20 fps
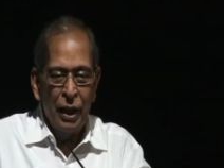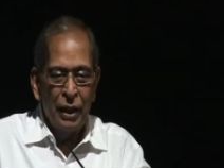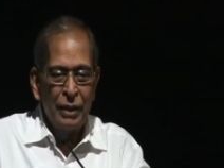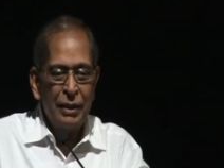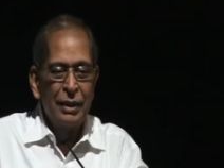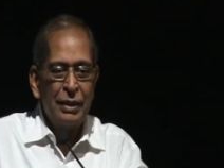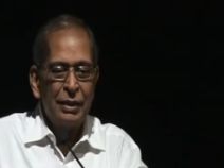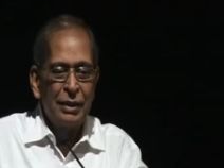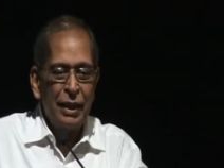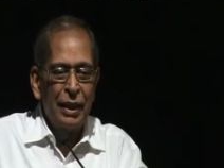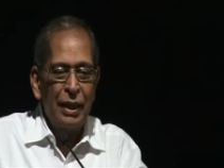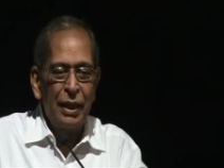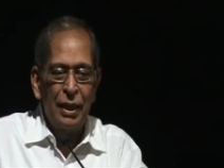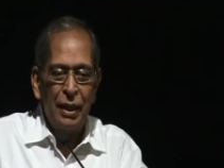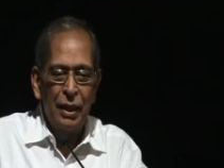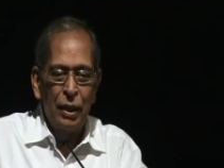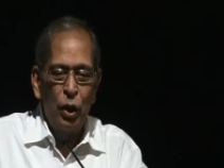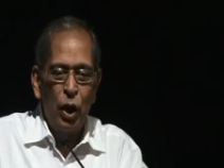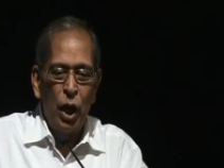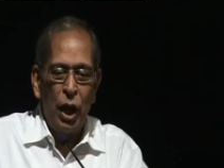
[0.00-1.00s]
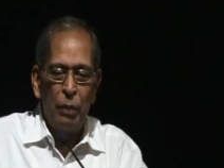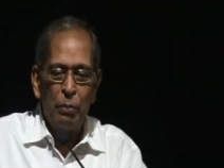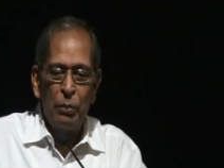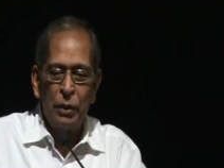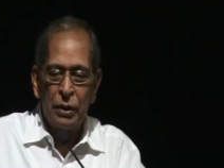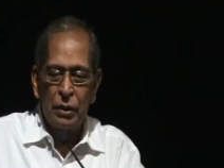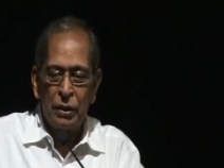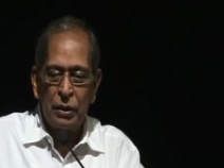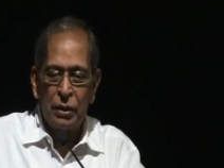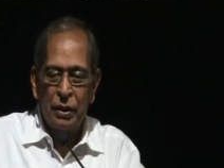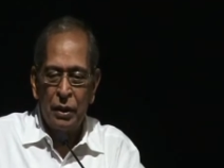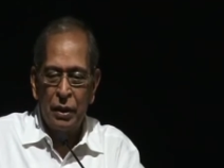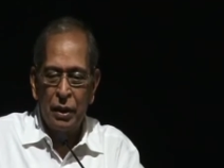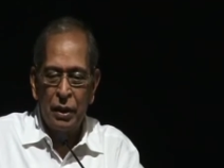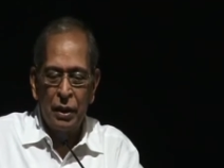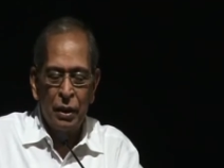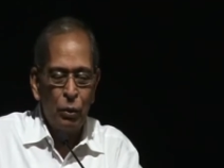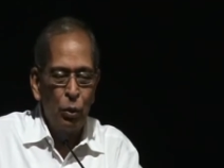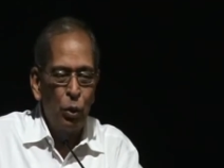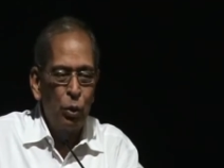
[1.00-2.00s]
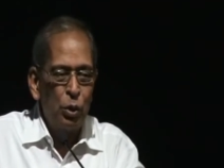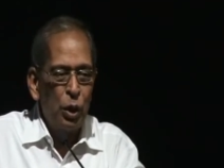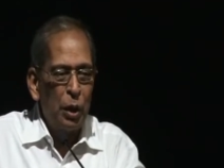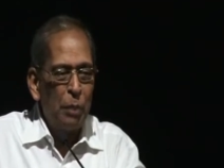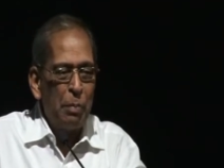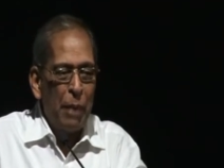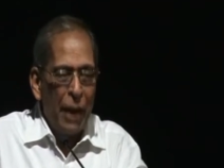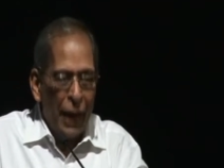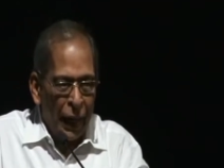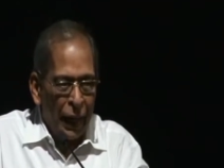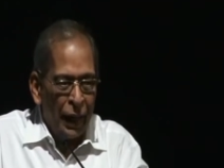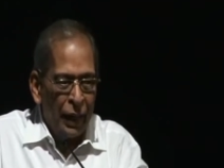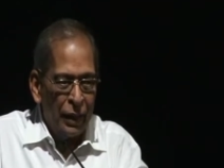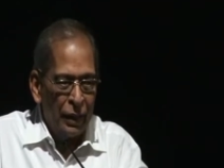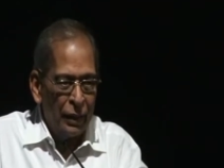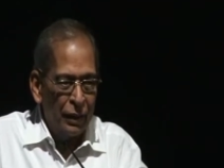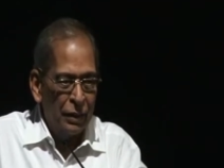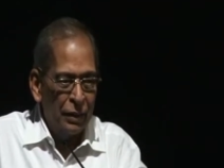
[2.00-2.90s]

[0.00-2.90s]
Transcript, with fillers: and she said, you know, I must uh, go to a bank.